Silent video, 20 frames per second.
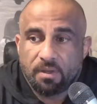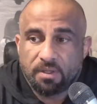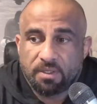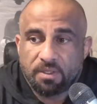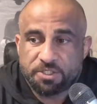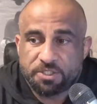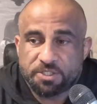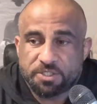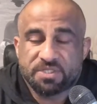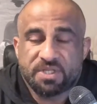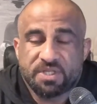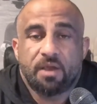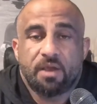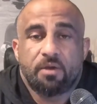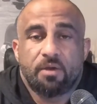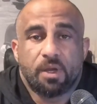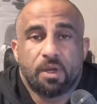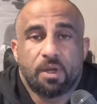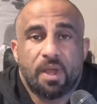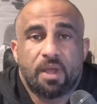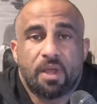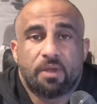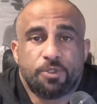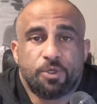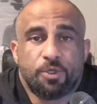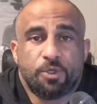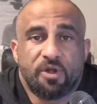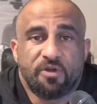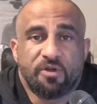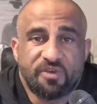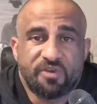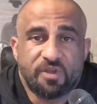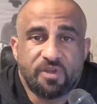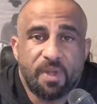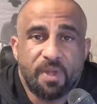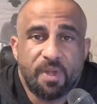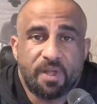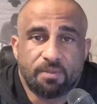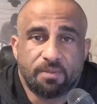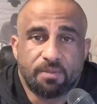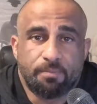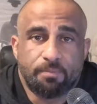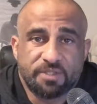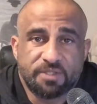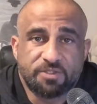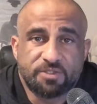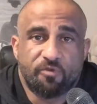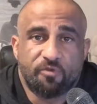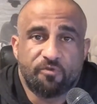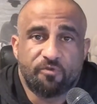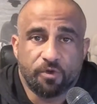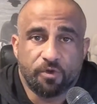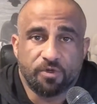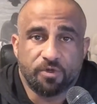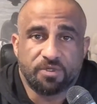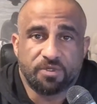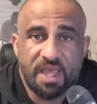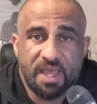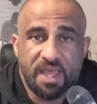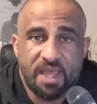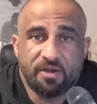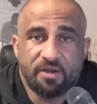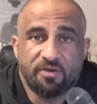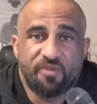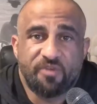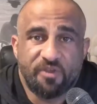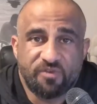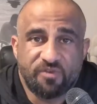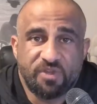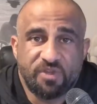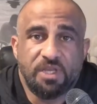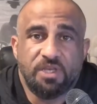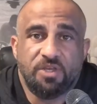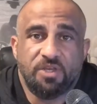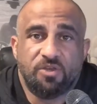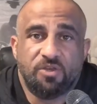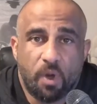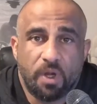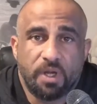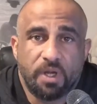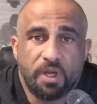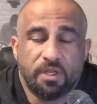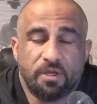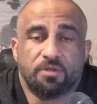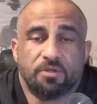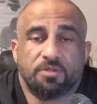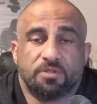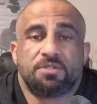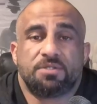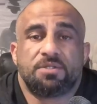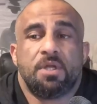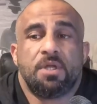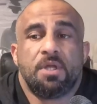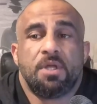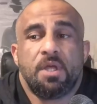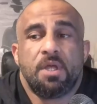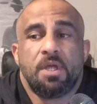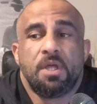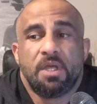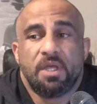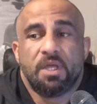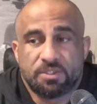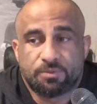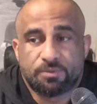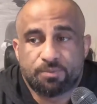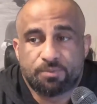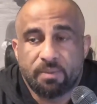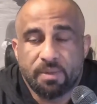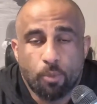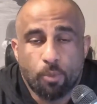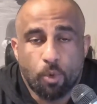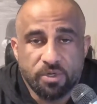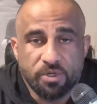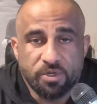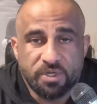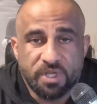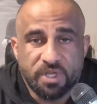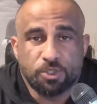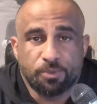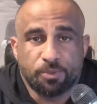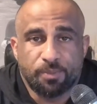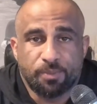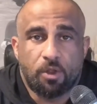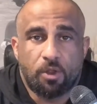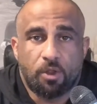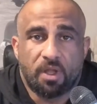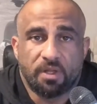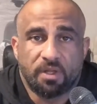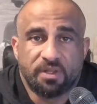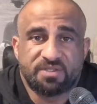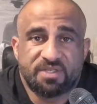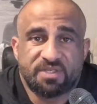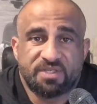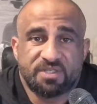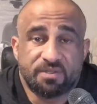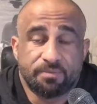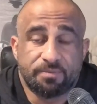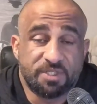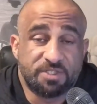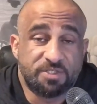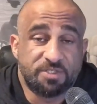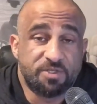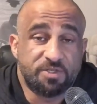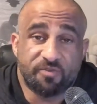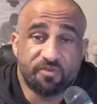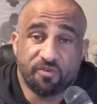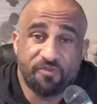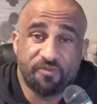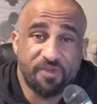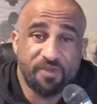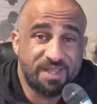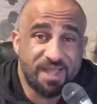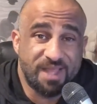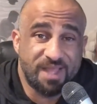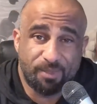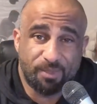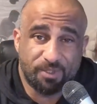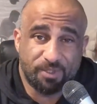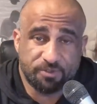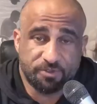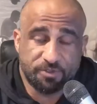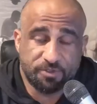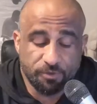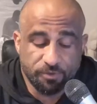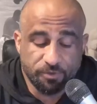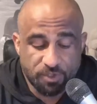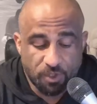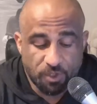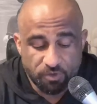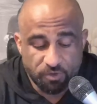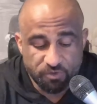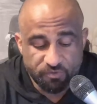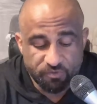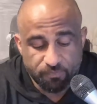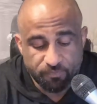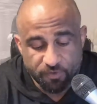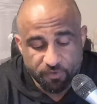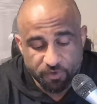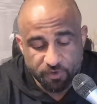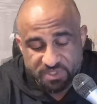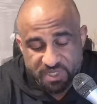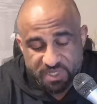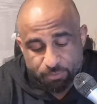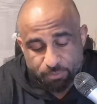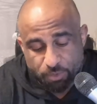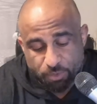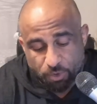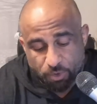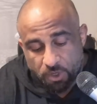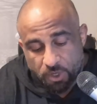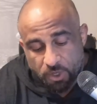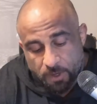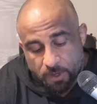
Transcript: just carrying around 250 pounds of muscle for 10, 15, 20 years is probably more detrimental on the system because you have to feed that muscle too. So for example,